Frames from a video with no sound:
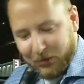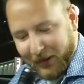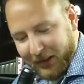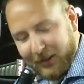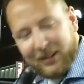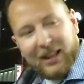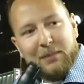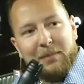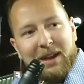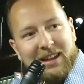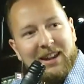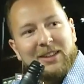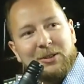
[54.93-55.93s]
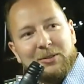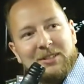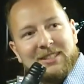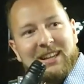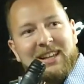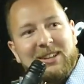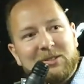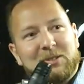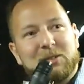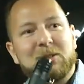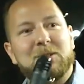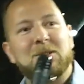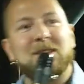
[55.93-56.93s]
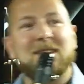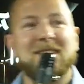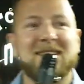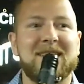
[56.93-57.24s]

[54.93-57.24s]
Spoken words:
Do I look like bear on unicycle to you?